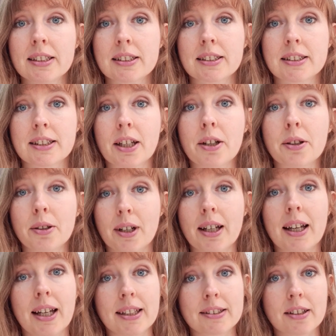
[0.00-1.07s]
So
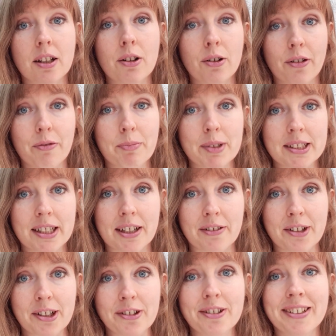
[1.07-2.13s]
it's a lot of
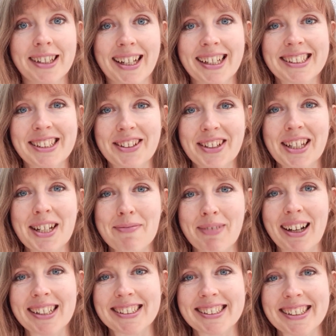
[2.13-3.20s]
material, as you can
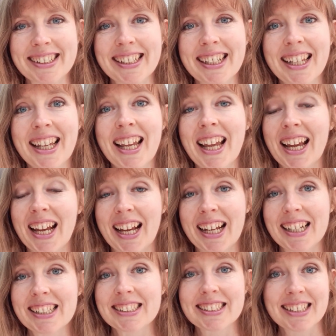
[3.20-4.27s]
imagine.
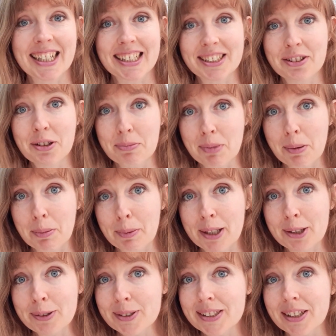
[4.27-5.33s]
And as you can
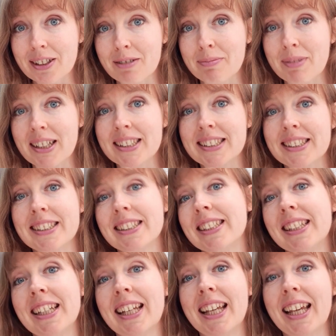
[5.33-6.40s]
probably also
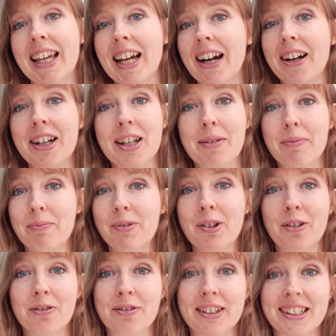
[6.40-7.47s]
imagine, I am
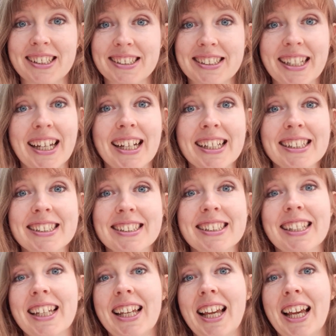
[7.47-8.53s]
not finished yet.
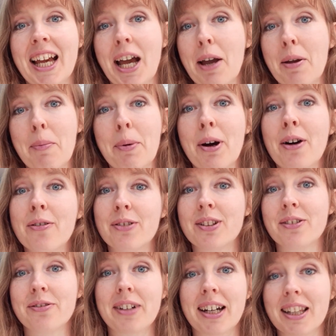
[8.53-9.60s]
Apart from
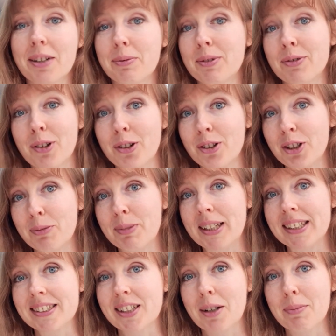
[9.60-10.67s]
the fact that we've got new
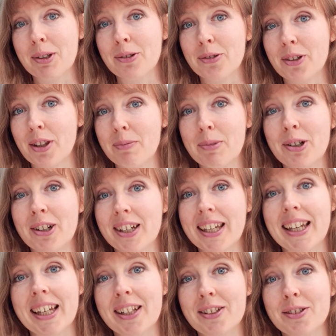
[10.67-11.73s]
beads coming onto the
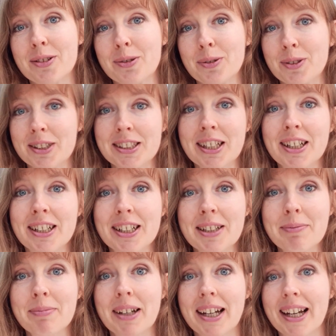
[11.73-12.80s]
market all the
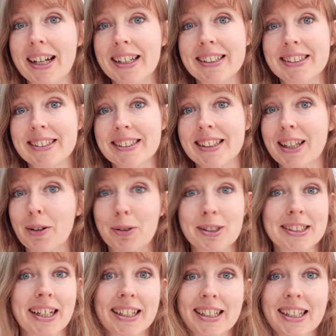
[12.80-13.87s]
time, and there are
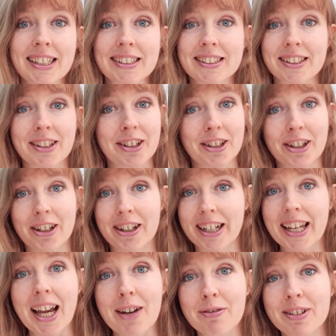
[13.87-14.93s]
techniques that I
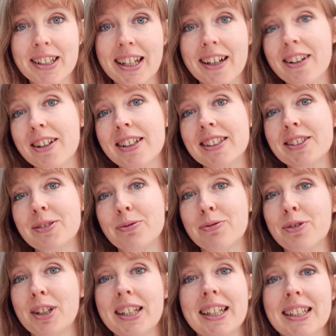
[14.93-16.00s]
haven't yet learned and
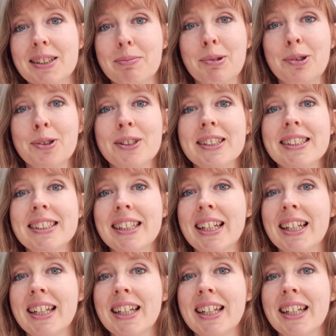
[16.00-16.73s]
fully explored.